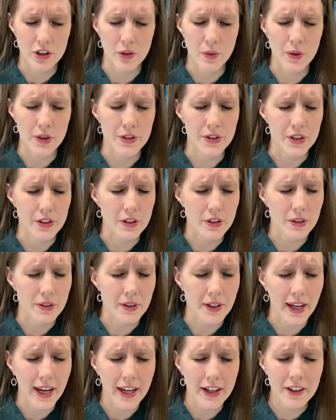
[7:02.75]
You are the
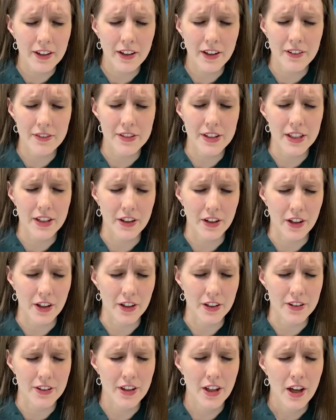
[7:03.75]
creator of the
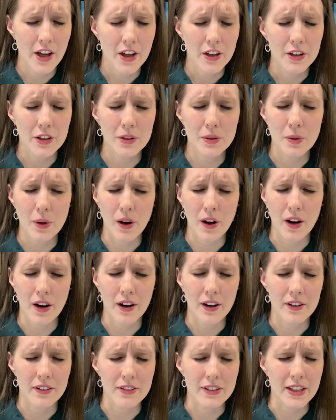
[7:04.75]
earth. You
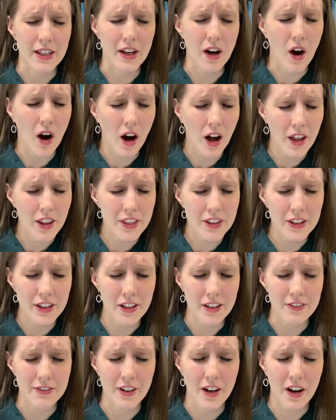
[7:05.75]
are the author
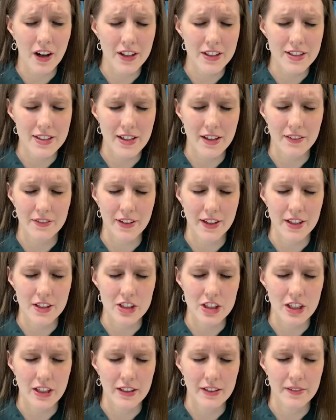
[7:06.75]
of our
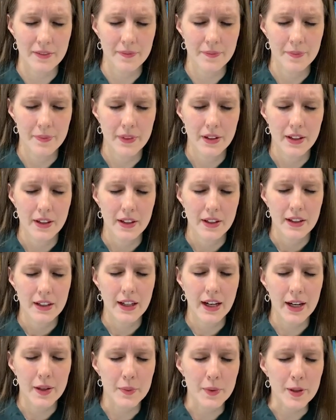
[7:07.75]
salvation.
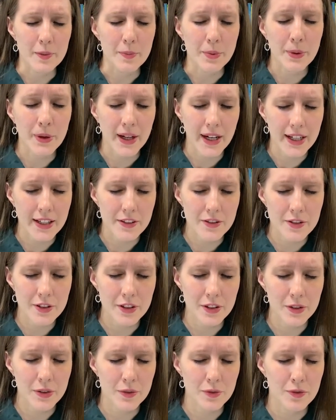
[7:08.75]
God, we praise
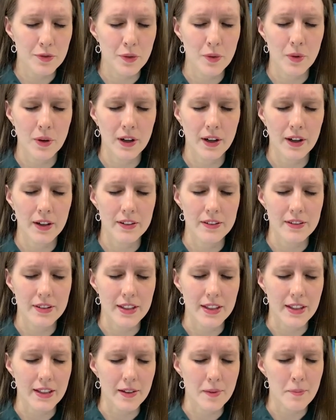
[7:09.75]
you for
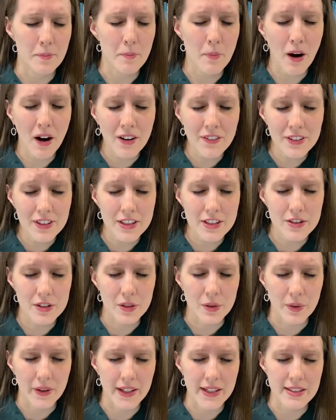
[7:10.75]
the marvelous
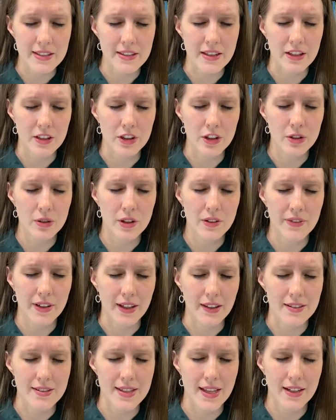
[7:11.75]
grace that you have
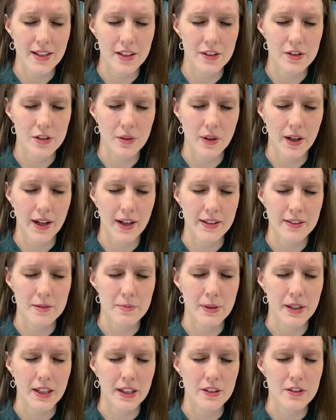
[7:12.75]
extended to us
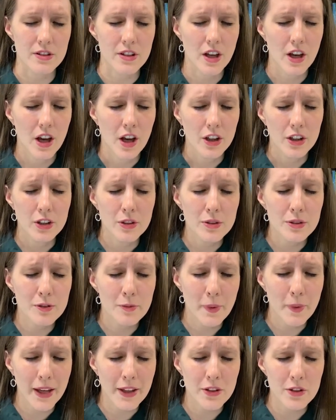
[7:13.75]
because you have
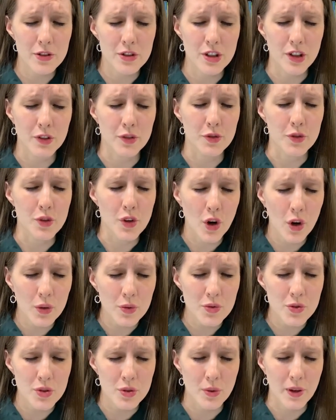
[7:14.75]
made yourself
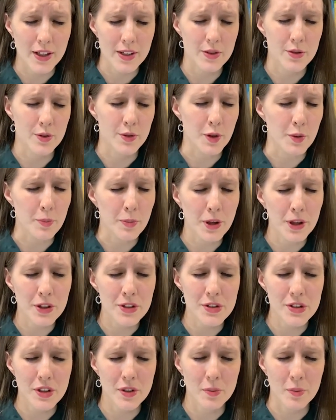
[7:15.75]
known to us through the
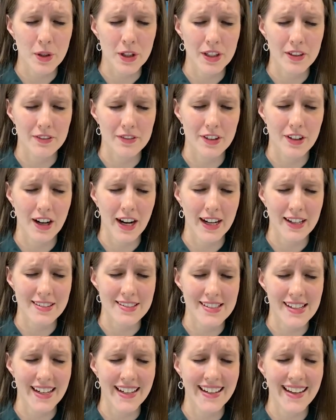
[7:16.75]
person and work of
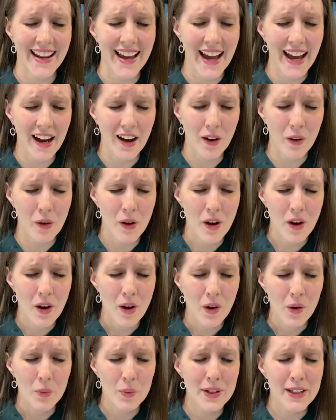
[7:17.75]
Christ. And now
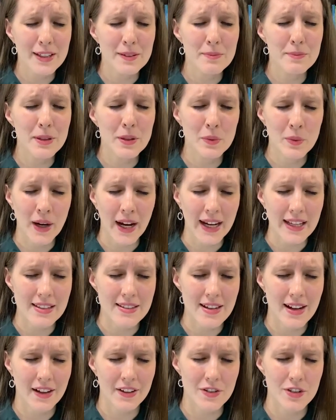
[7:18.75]
we can be
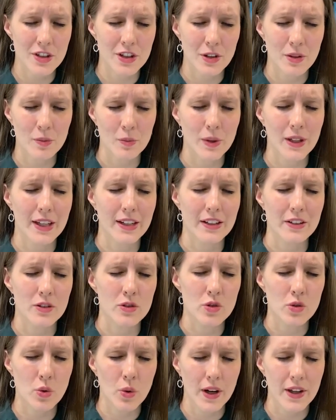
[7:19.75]
reconciled to you and we can
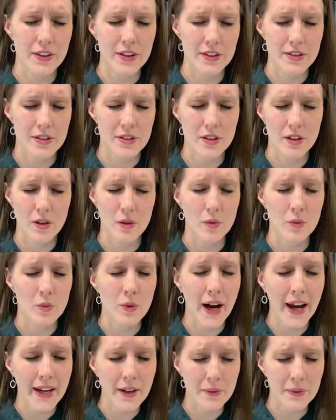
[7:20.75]
enjoy this
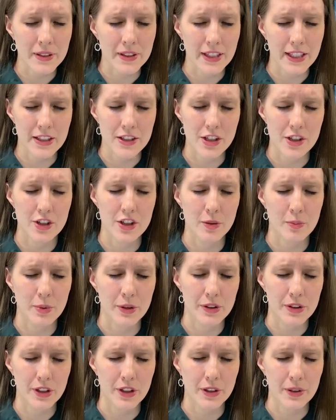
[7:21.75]
right relationship
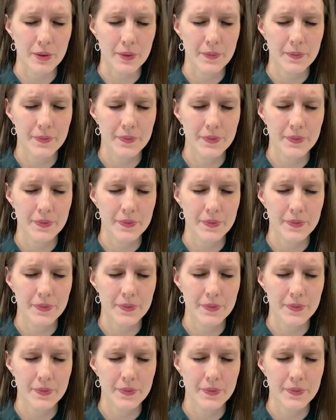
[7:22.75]
with you.